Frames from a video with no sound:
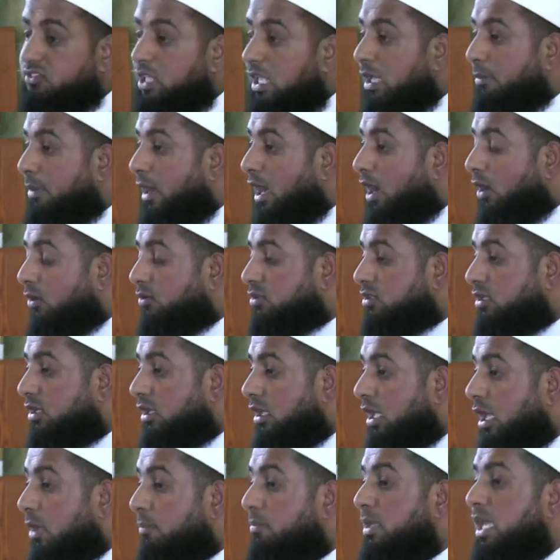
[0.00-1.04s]
say
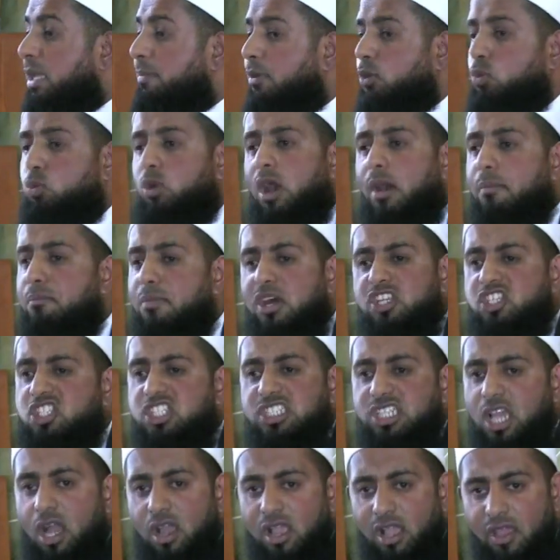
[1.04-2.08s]
about people who are
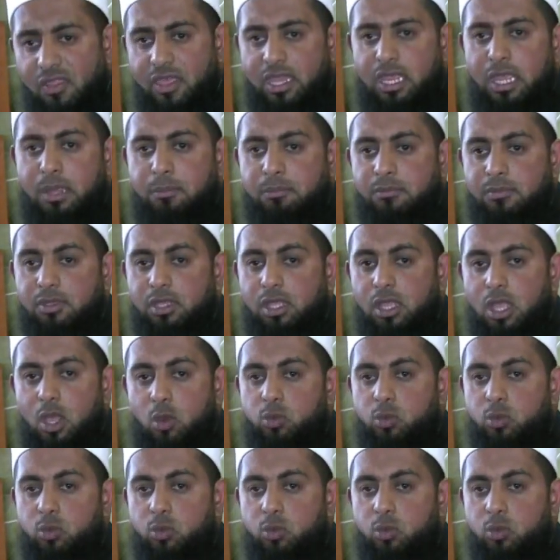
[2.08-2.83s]
much younger than him?